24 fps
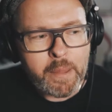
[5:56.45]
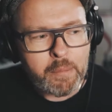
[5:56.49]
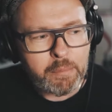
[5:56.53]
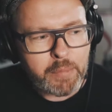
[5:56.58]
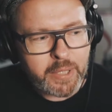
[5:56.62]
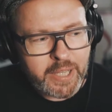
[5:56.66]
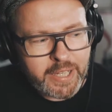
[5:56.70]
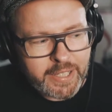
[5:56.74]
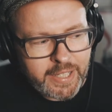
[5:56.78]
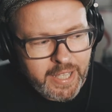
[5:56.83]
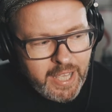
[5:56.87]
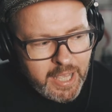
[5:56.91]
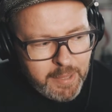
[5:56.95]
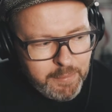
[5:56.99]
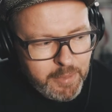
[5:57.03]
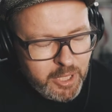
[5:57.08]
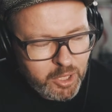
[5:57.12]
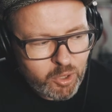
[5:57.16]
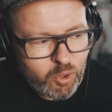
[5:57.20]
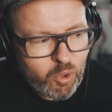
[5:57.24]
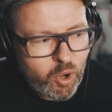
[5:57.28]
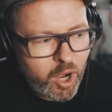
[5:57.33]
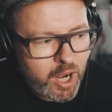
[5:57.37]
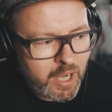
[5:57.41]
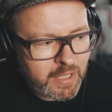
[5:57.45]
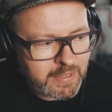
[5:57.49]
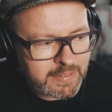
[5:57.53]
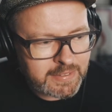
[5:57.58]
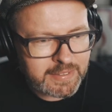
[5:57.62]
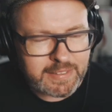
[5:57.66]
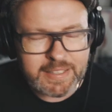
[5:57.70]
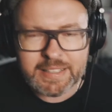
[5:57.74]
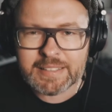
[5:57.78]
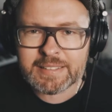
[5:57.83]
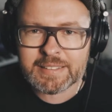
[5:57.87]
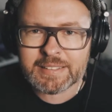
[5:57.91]
But I came across
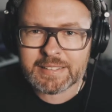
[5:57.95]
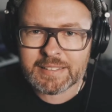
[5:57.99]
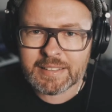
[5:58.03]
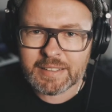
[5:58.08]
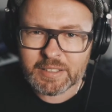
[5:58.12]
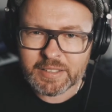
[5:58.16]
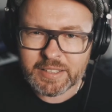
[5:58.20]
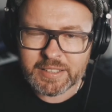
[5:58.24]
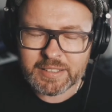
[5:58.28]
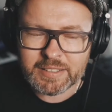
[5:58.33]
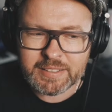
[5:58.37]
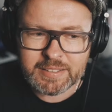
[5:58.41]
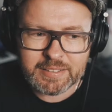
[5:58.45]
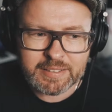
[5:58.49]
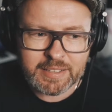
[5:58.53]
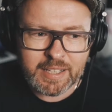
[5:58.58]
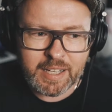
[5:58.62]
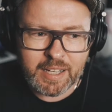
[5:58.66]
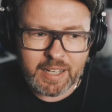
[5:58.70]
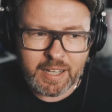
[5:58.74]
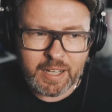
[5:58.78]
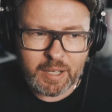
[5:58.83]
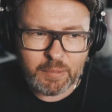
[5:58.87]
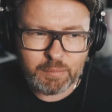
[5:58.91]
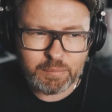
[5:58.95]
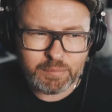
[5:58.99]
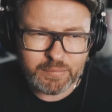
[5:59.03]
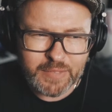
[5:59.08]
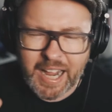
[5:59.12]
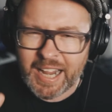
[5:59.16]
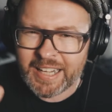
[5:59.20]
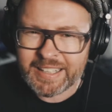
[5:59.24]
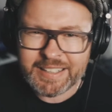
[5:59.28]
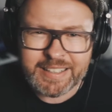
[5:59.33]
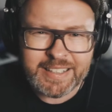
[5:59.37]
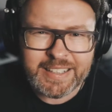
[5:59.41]
this
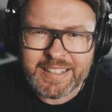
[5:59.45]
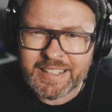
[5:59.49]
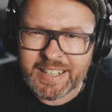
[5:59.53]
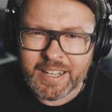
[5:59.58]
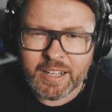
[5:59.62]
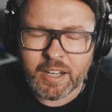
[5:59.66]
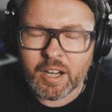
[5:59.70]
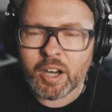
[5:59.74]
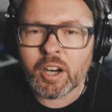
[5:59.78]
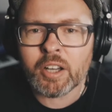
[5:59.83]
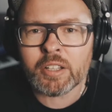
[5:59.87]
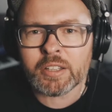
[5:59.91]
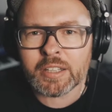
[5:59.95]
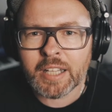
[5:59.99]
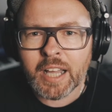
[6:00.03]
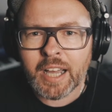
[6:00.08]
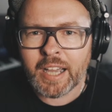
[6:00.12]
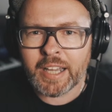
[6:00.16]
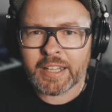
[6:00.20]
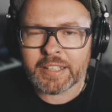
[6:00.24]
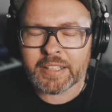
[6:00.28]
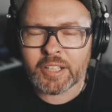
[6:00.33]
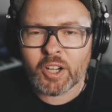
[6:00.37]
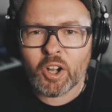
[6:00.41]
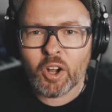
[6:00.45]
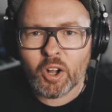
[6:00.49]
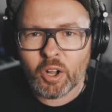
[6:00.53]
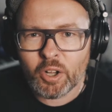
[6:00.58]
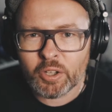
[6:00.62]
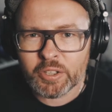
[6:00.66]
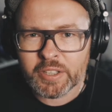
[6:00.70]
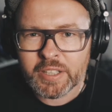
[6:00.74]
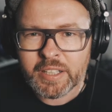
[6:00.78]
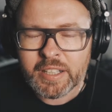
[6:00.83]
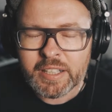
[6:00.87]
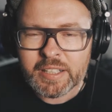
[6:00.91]
idea online
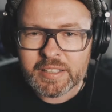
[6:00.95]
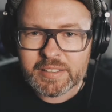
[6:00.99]
called